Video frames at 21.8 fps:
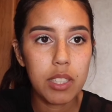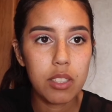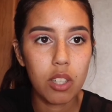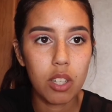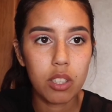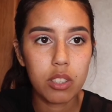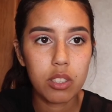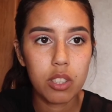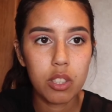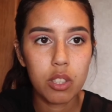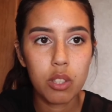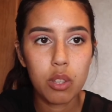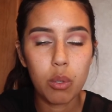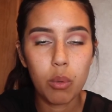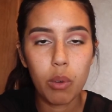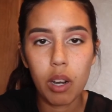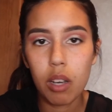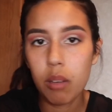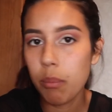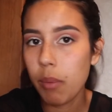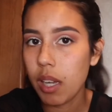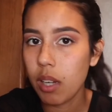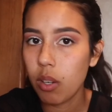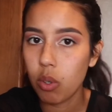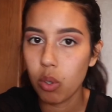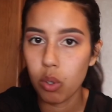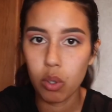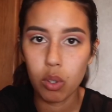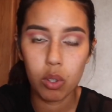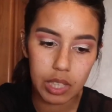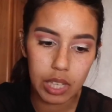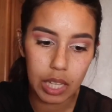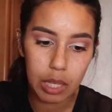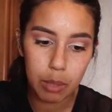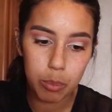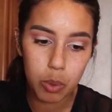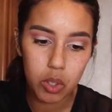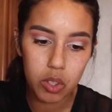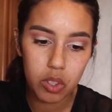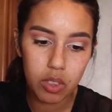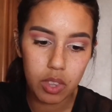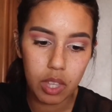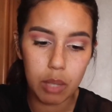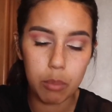doctor throughout my whole
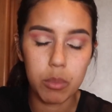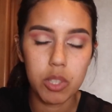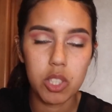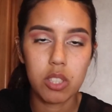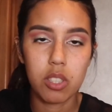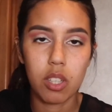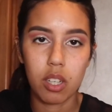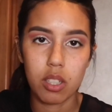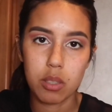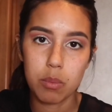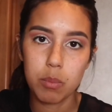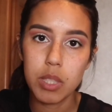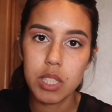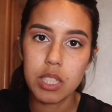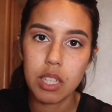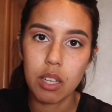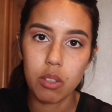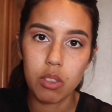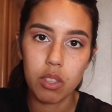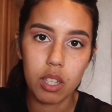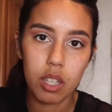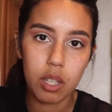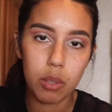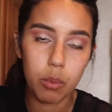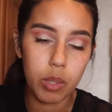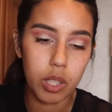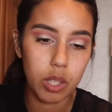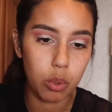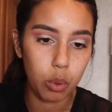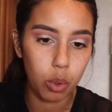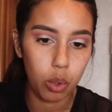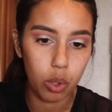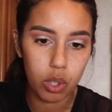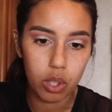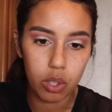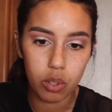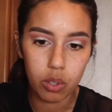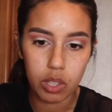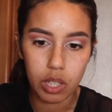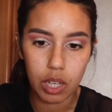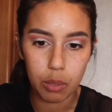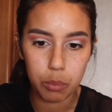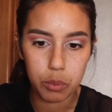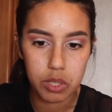labor, they massaged me down there with oil,
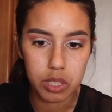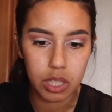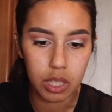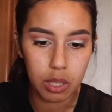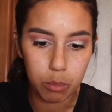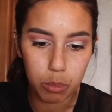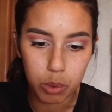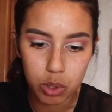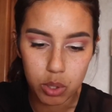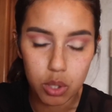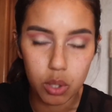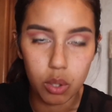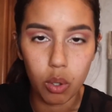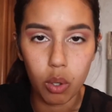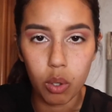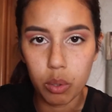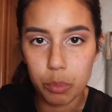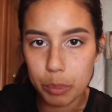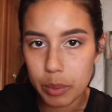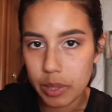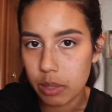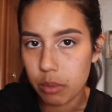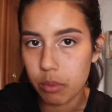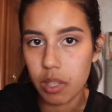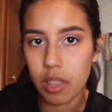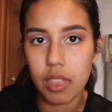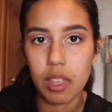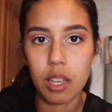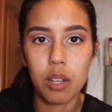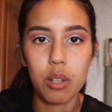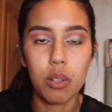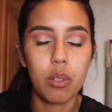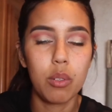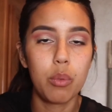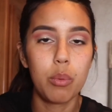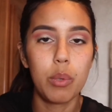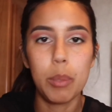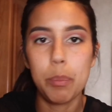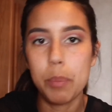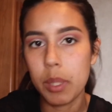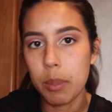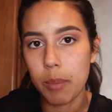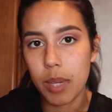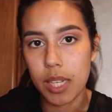and I was able to open without
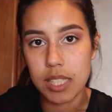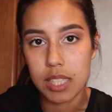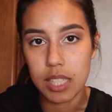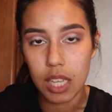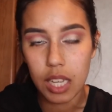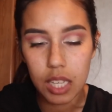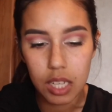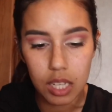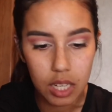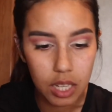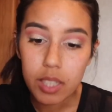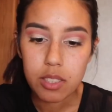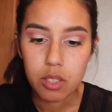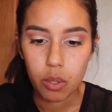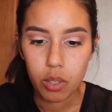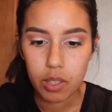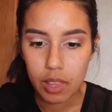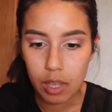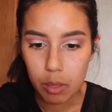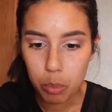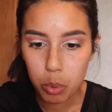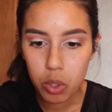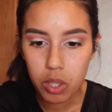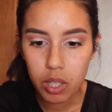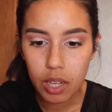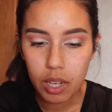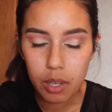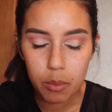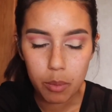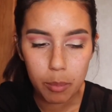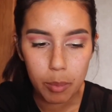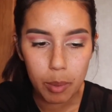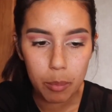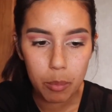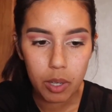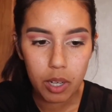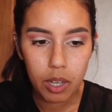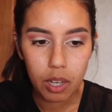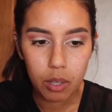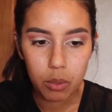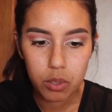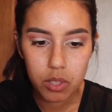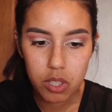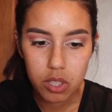ripping my skin. Okay, so at that point I remember
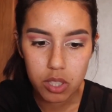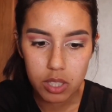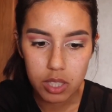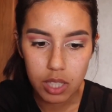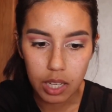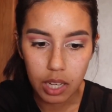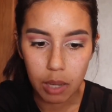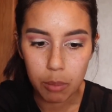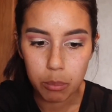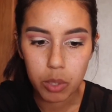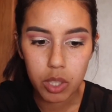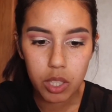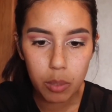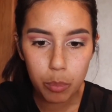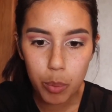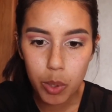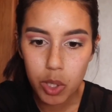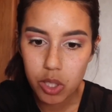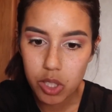I was just like, I'm gonna